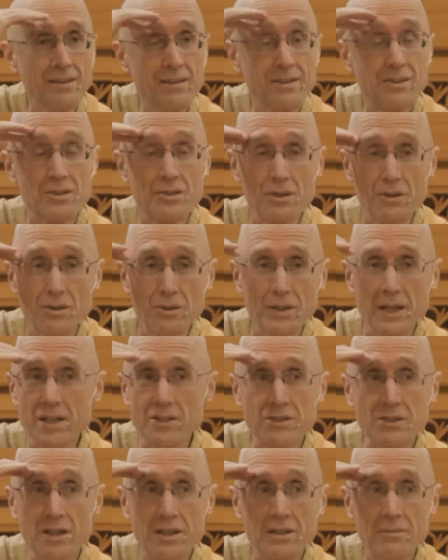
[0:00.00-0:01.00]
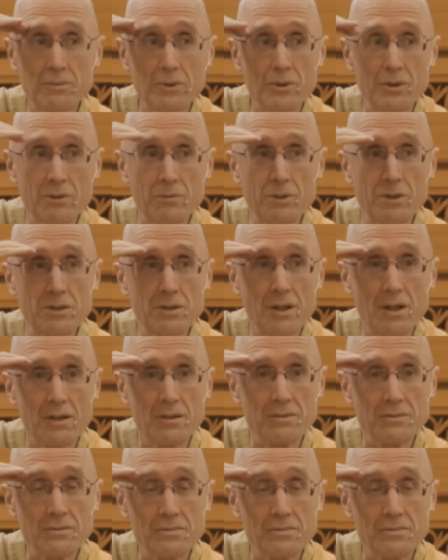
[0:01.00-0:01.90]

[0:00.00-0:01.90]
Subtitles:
So that's not the Bodhi resolve.